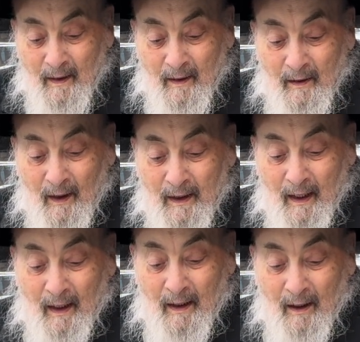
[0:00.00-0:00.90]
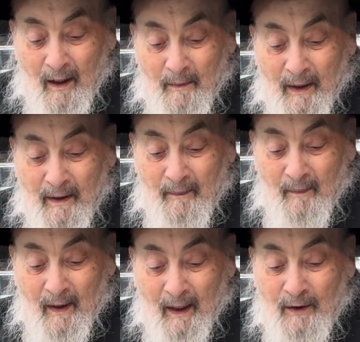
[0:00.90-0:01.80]
Lo yana omen
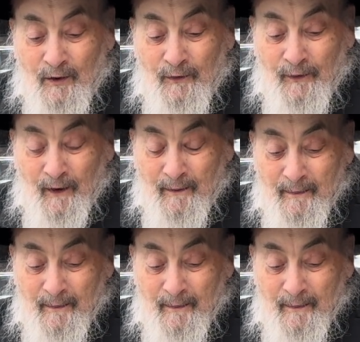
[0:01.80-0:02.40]
chatufa.